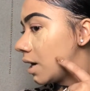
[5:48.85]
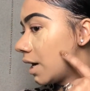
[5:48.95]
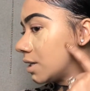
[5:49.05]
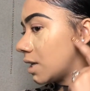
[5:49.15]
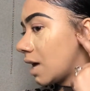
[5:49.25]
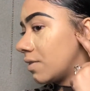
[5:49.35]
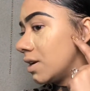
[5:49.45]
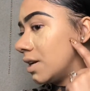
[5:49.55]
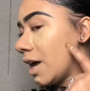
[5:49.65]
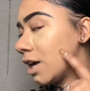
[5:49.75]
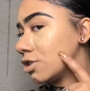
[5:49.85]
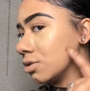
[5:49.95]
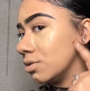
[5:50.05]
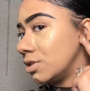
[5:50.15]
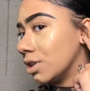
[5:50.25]
I just have a
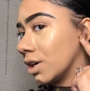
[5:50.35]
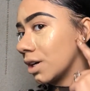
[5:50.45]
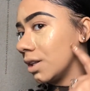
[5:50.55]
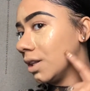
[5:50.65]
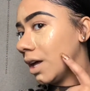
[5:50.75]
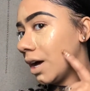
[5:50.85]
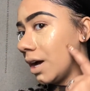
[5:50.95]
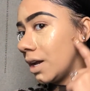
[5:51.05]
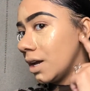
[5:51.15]
natural dark line